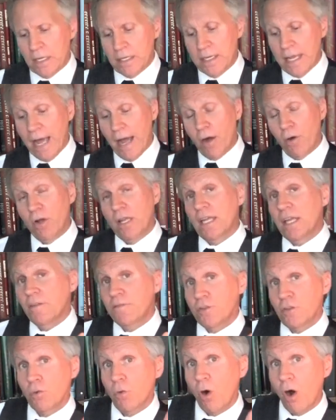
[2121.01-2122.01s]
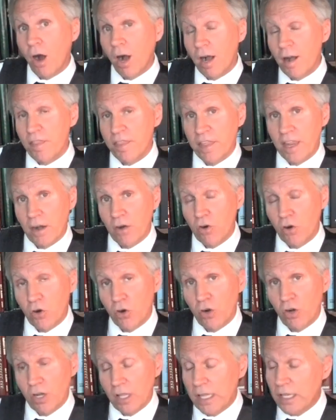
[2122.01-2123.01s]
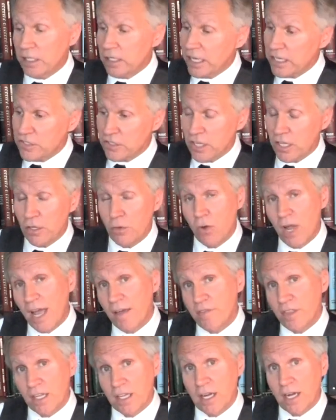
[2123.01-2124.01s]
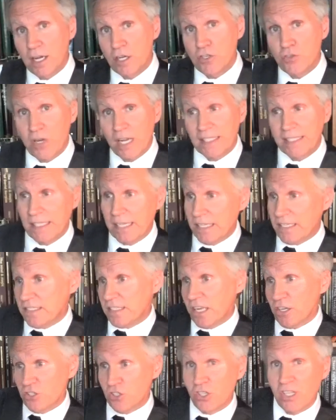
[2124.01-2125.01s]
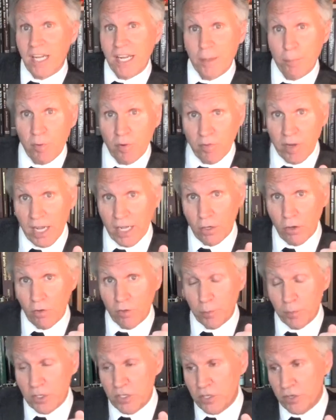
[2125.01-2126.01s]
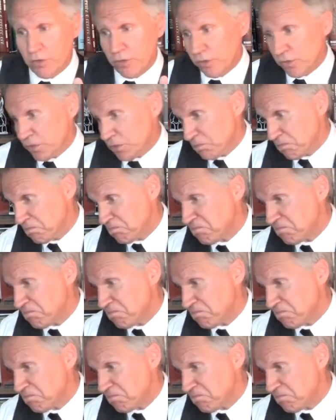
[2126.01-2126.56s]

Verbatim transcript: Now, if you are there early, let's say you have the contract and it says you got to provide all the materials.